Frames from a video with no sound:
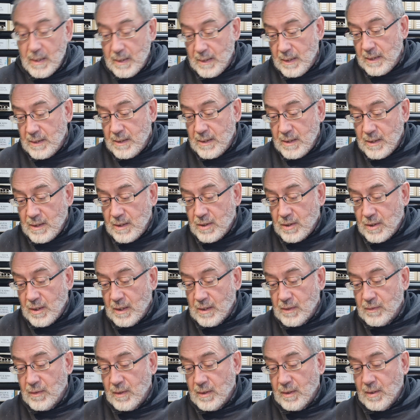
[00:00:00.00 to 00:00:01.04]
This is
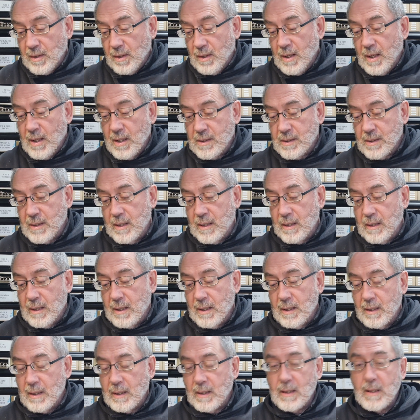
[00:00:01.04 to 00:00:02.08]
just for the guys that
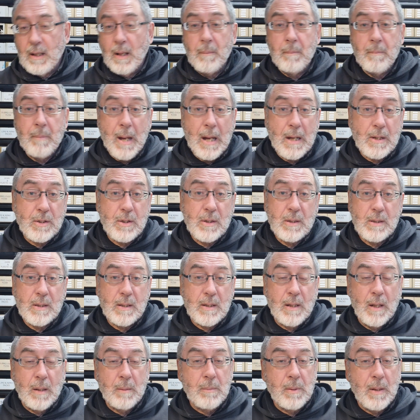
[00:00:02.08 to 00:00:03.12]
are club
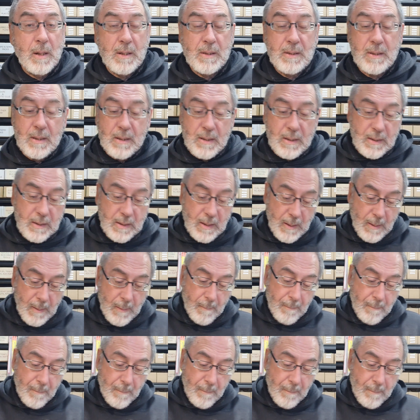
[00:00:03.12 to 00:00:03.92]
bashers, club racers.